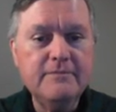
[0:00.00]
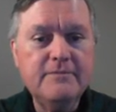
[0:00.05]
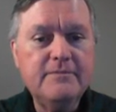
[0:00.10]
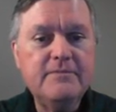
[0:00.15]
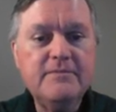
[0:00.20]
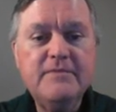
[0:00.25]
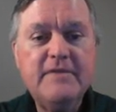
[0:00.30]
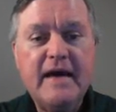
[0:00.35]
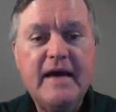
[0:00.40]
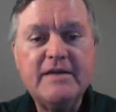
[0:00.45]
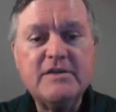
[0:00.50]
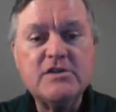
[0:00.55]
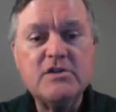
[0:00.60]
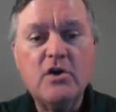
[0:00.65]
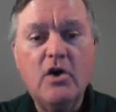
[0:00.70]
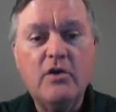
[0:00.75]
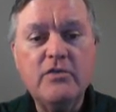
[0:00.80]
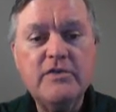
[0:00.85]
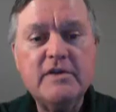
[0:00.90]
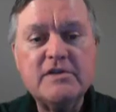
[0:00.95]

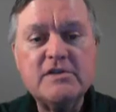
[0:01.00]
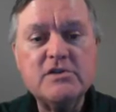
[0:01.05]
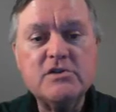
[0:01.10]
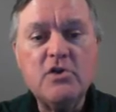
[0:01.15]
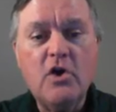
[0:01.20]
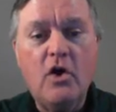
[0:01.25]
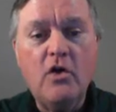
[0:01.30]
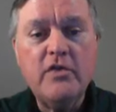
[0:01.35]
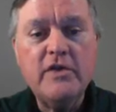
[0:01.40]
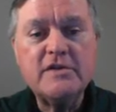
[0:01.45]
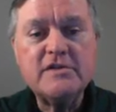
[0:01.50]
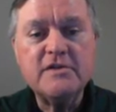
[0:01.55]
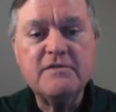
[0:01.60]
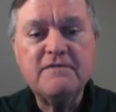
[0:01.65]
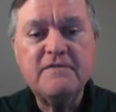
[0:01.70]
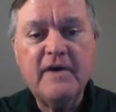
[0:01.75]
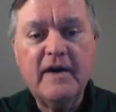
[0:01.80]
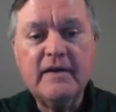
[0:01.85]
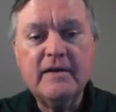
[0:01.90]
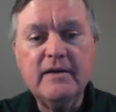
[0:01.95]
This is all that's
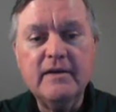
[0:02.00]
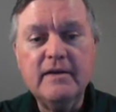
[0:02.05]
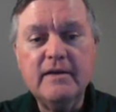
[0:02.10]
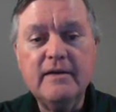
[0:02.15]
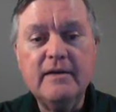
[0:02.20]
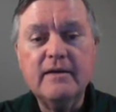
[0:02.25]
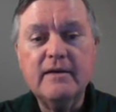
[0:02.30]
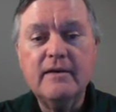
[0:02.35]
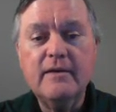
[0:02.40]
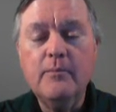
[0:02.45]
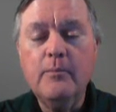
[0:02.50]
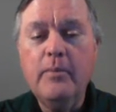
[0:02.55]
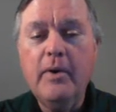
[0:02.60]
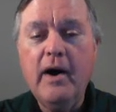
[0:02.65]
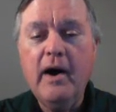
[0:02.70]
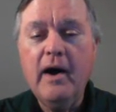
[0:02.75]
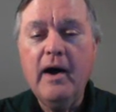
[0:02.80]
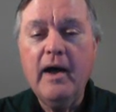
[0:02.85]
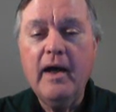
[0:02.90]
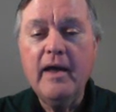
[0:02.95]
affected
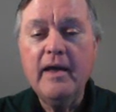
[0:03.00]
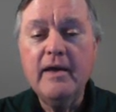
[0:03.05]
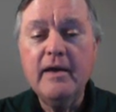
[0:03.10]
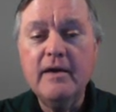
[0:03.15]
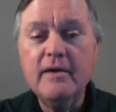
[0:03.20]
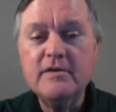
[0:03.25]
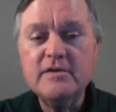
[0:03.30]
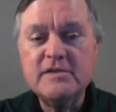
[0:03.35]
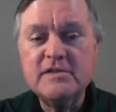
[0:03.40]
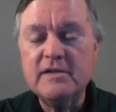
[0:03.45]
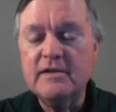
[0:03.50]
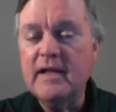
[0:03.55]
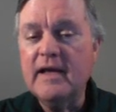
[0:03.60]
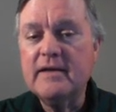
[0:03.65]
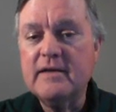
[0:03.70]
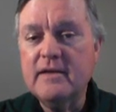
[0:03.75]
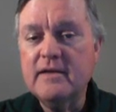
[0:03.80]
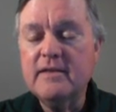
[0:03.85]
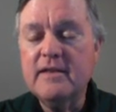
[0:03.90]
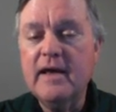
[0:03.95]
by
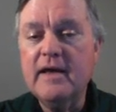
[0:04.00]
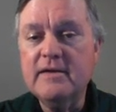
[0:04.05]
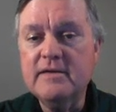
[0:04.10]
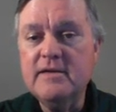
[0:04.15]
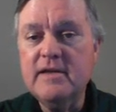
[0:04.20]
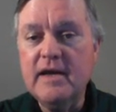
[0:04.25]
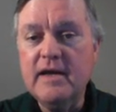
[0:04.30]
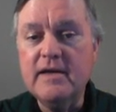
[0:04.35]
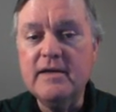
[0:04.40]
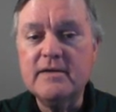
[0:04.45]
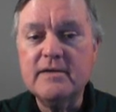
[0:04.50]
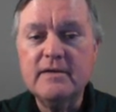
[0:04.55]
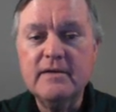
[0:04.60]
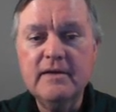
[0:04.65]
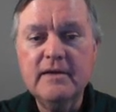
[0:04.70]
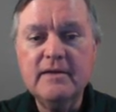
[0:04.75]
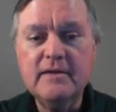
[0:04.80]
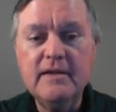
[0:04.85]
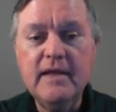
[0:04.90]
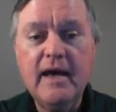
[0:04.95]
selecting that date
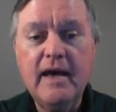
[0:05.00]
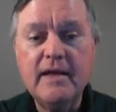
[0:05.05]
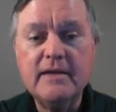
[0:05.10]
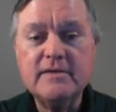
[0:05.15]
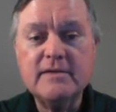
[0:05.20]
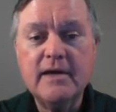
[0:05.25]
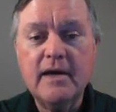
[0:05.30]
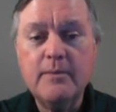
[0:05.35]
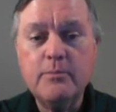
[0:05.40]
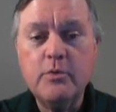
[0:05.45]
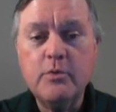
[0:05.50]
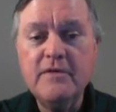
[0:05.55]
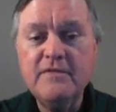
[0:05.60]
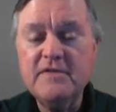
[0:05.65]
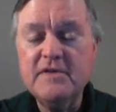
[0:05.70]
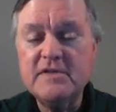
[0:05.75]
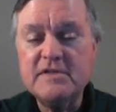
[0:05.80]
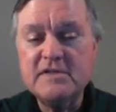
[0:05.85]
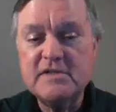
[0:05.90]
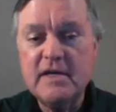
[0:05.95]
in that
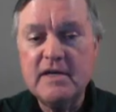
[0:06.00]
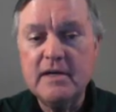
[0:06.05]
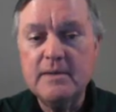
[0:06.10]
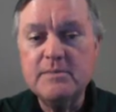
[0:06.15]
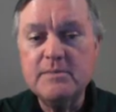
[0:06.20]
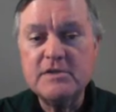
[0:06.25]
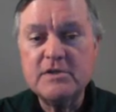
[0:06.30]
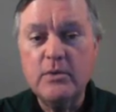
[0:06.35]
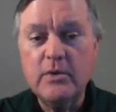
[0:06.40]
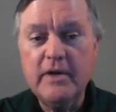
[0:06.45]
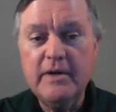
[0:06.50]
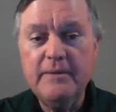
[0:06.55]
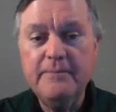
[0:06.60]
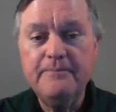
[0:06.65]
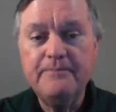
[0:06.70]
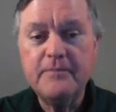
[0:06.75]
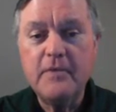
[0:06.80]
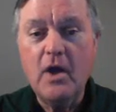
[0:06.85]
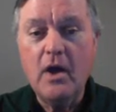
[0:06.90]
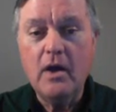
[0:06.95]
previous setup
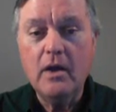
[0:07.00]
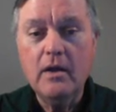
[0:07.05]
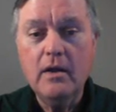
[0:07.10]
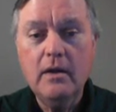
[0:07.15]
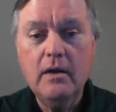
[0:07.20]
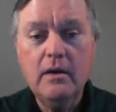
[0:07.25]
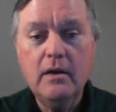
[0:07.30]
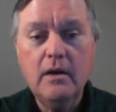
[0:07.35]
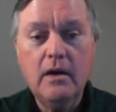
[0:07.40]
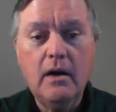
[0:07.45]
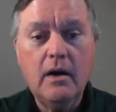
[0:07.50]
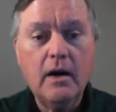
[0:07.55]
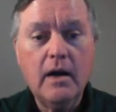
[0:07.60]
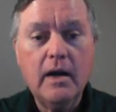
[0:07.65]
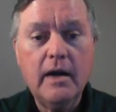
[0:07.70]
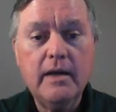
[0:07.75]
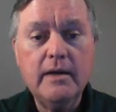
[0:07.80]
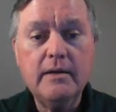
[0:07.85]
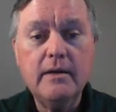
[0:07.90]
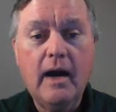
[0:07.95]
screen. All
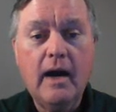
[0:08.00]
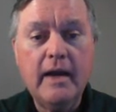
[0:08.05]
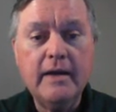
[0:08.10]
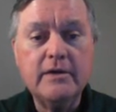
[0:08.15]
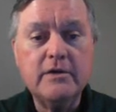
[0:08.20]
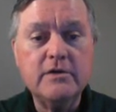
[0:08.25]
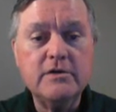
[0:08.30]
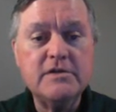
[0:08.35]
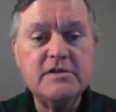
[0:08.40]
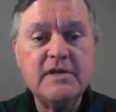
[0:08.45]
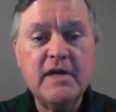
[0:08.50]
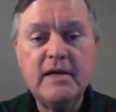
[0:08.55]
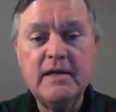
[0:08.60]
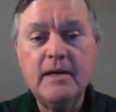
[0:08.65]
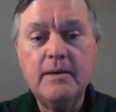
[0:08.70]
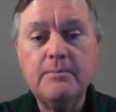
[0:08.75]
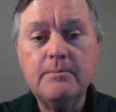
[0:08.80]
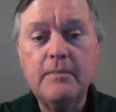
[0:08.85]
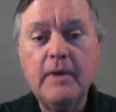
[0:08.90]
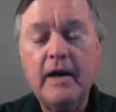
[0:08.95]
right, I could
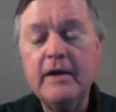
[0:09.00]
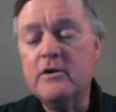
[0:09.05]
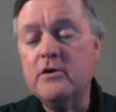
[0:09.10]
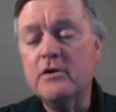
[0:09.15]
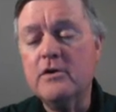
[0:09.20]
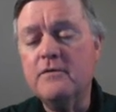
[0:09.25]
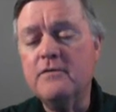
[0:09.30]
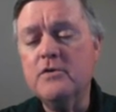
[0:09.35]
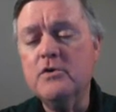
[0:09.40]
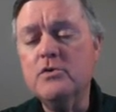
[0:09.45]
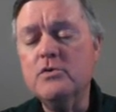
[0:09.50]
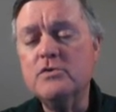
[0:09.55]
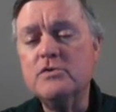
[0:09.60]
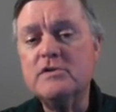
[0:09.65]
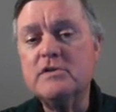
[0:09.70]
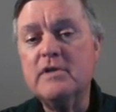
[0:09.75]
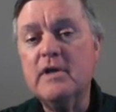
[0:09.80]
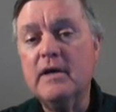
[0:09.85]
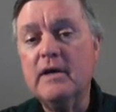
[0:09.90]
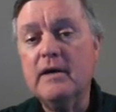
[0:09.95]
have
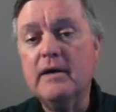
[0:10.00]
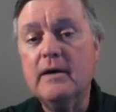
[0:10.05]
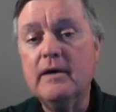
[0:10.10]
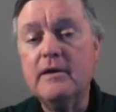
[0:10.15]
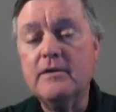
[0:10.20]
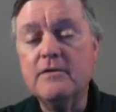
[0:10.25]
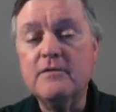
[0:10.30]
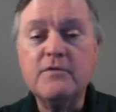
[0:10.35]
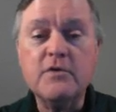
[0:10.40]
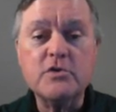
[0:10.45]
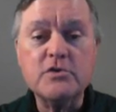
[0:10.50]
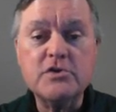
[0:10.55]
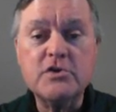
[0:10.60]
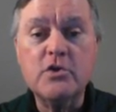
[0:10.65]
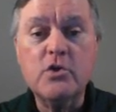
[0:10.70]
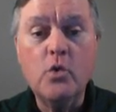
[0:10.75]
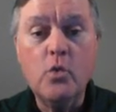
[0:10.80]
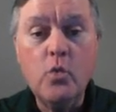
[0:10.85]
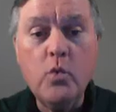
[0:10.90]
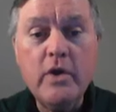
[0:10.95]
used the
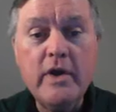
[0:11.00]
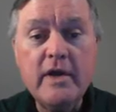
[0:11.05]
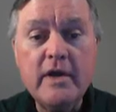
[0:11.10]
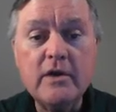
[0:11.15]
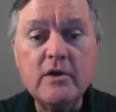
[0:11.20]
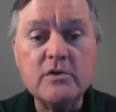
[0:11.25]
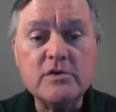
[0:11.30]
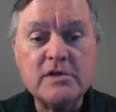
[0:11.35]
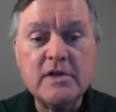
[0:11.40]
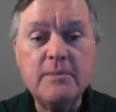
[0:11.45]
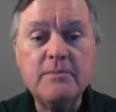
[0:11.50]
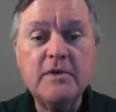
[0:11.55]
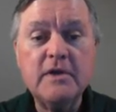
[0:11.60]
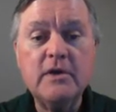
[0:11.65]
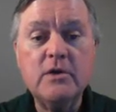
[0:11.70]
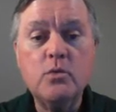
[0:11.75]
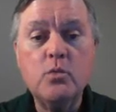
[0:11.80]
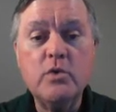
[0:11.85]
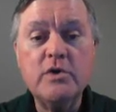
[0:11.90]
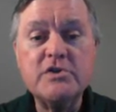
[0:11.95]
first of the week or
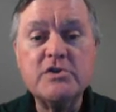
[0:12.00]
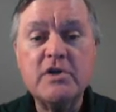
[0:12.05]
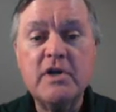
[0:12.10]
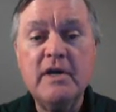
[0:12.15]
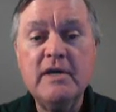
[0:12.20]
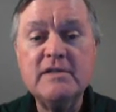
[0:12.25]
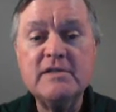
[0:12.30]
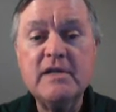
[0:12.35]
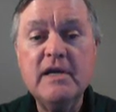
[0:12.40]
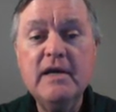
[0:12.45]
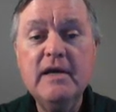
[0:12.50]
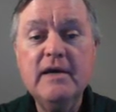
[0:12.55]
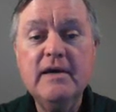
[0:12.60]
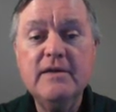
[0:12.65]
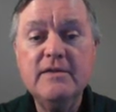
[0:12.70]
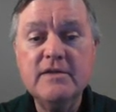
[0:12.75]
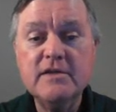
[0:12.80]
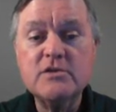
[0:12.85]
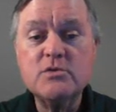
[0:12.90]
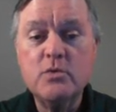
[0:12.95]
something, in which case
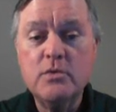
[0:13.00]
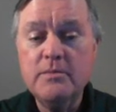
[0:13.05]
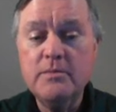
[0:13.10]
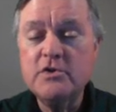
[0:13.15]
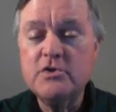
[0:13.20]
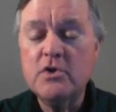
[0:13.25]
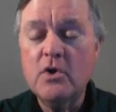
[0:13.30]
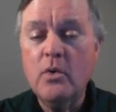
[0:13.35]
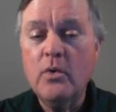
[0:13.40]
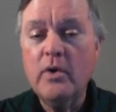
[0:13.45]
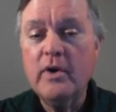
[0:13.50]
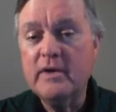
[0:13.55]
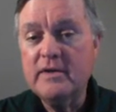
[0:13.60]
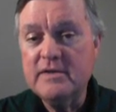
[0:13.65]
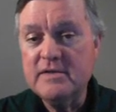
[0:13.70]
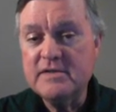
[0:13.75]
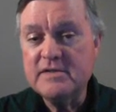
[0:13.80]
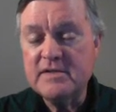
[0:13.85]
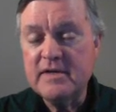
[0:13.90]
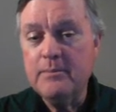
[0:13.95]
this would be showing
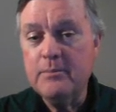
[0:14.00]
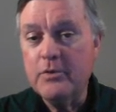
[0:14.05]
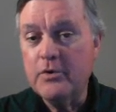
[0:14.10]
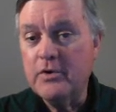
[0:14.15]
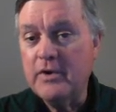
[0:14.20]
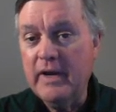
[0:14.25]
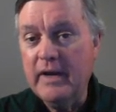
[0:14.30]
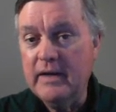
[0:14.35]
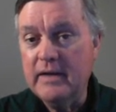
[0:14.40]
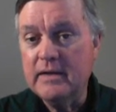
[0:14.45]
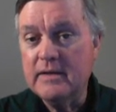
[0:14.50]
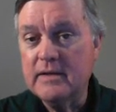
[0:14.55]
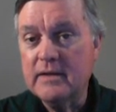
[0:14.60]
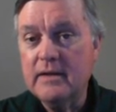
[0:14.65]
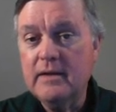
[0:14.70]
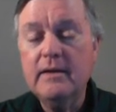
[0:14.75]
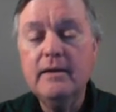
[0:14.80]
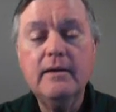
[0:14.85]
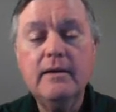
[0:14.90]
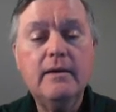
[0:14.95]
a December date.
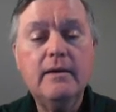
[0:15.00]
